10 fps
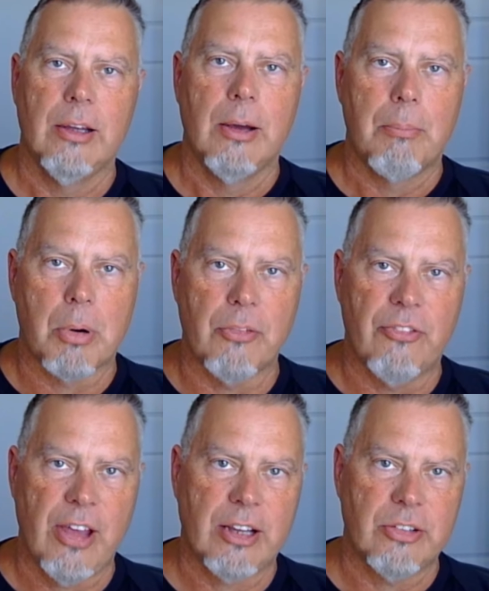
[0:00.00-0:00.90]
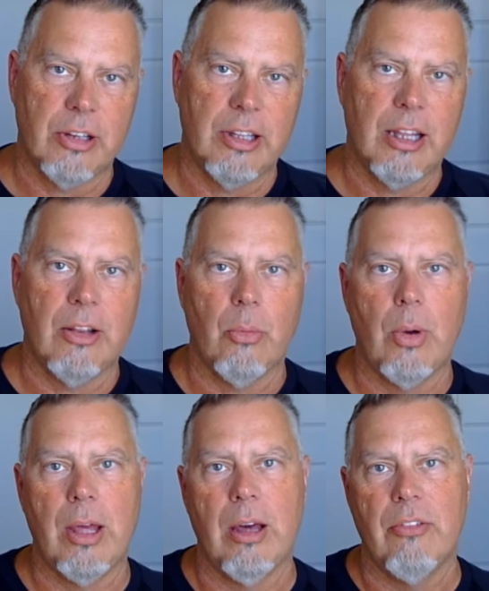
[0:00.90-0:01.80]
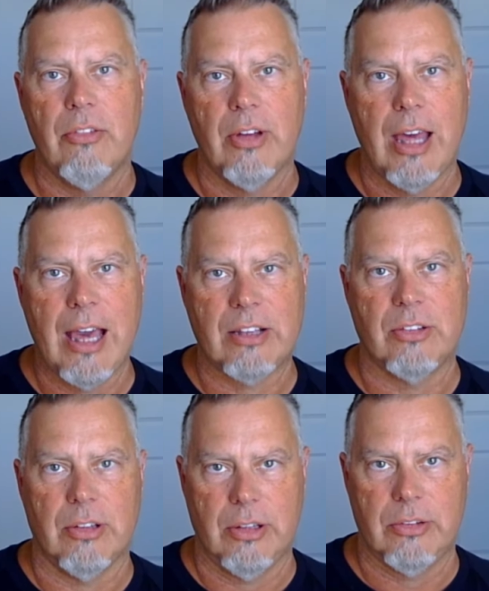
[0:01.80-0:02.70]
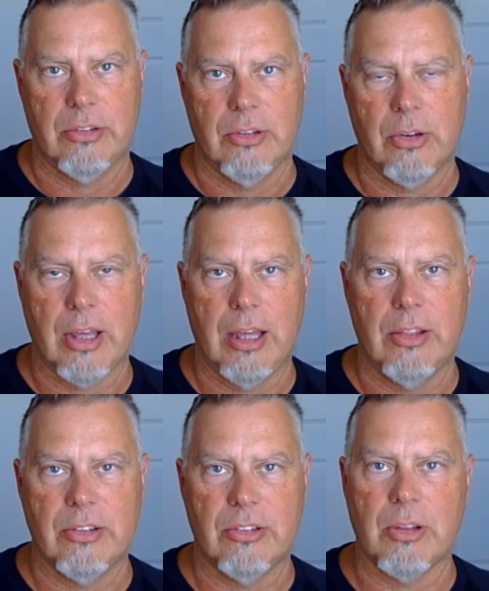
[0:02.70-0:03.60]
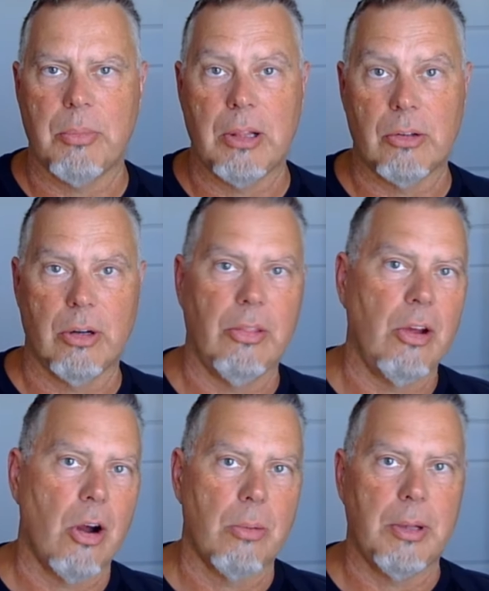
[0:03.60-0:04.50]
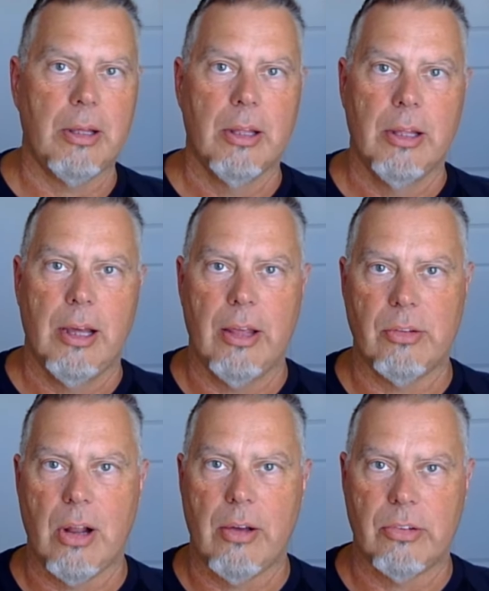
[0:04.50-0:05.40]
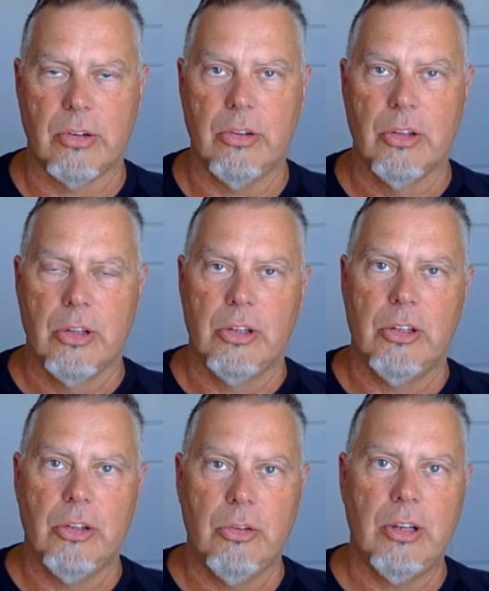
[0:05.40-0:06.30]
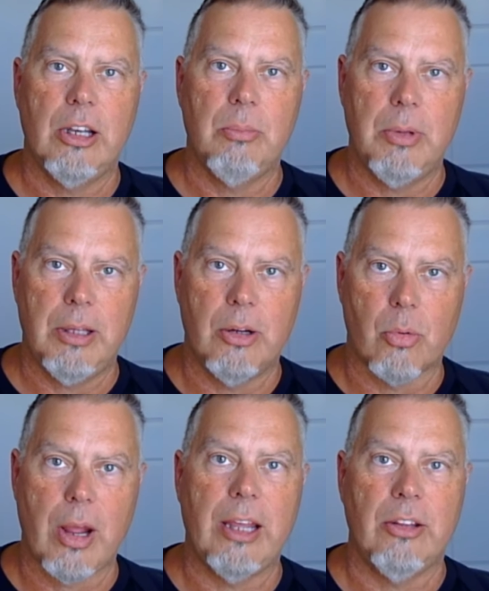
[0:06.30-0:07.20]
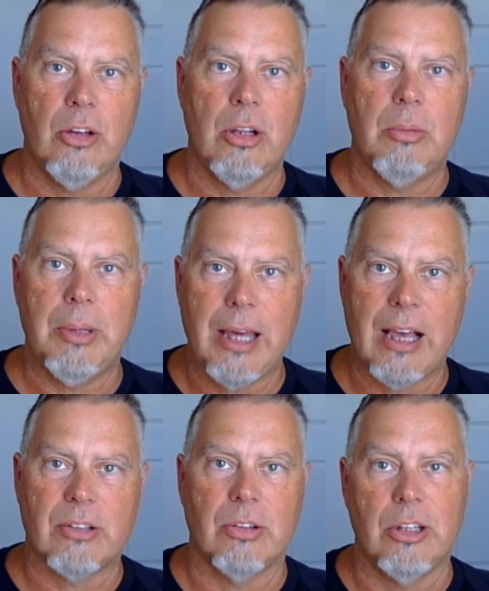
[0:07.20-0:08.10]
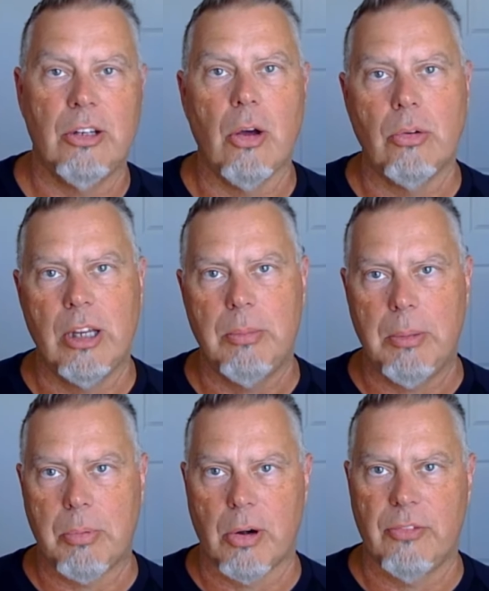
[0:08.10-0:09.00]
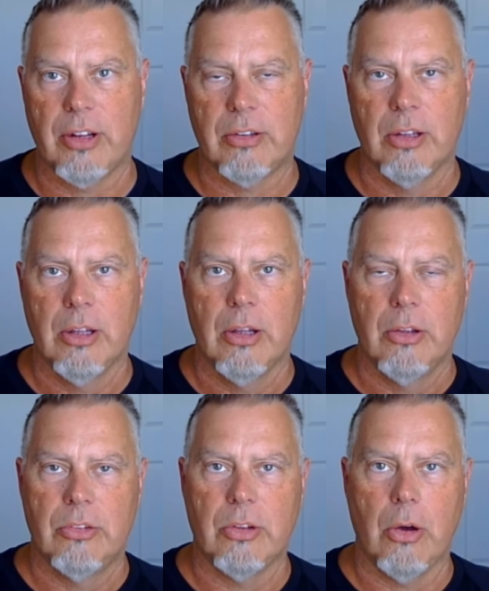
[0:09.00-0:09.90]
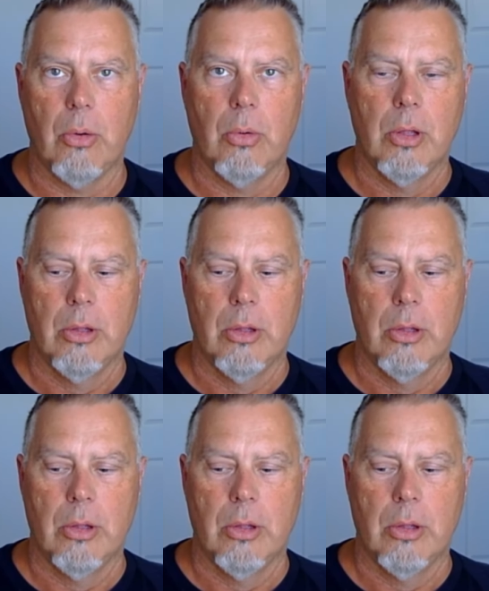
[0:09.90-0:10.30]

perfection get in the way of excellence. Okay, this is something I learned in the Army as an officer. You need to be great. You need to be excellent. You don't need to be perfect. So